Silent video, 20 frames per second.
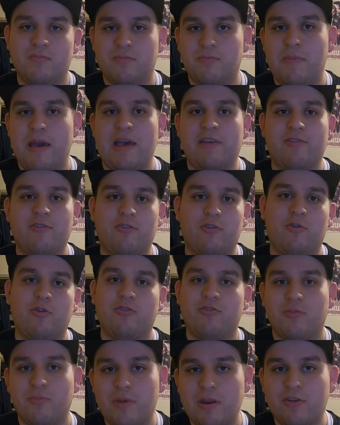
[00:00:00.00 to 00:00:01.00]
masters in
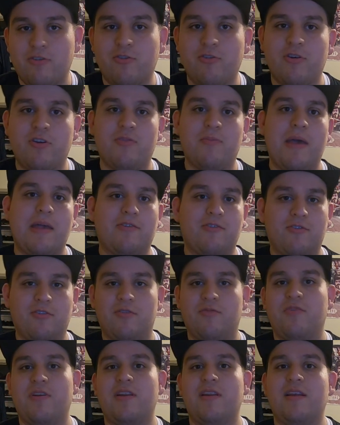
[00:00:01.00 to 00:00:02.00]
Christian ministries, masters of
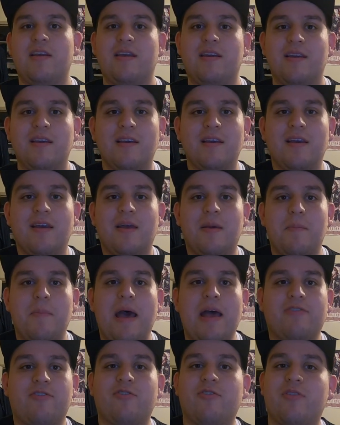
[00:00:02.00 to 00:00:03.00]
divinity,
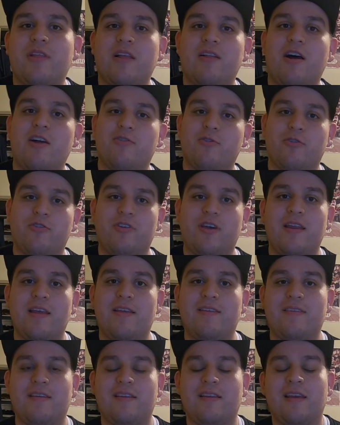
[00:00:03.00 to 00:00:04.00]
masters of theological
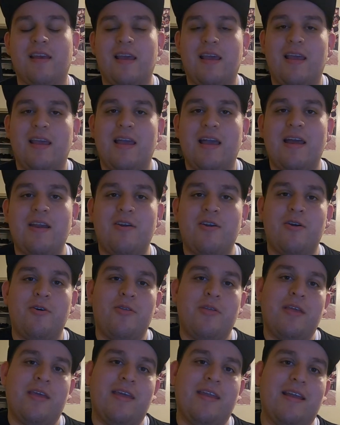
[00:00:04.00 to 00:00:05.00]
studies, and I don't know
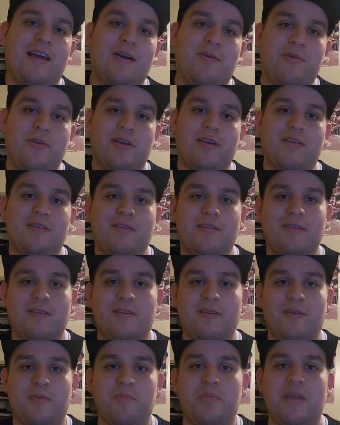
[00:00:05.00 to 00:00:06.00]
that I want to
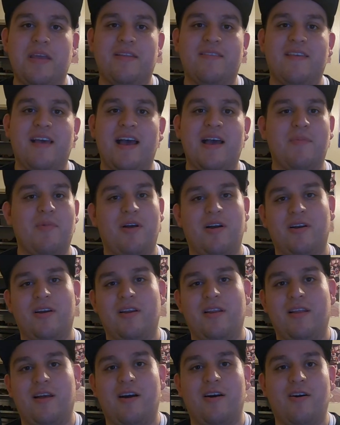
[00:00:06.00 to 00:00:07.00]
be in time
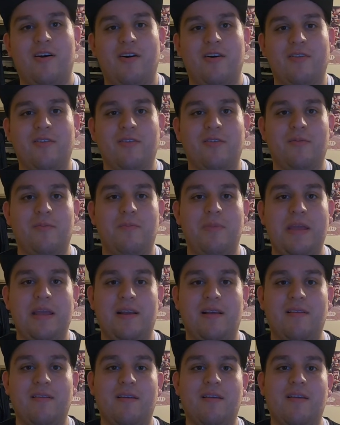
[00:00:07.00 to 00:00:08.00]
long. I'll be in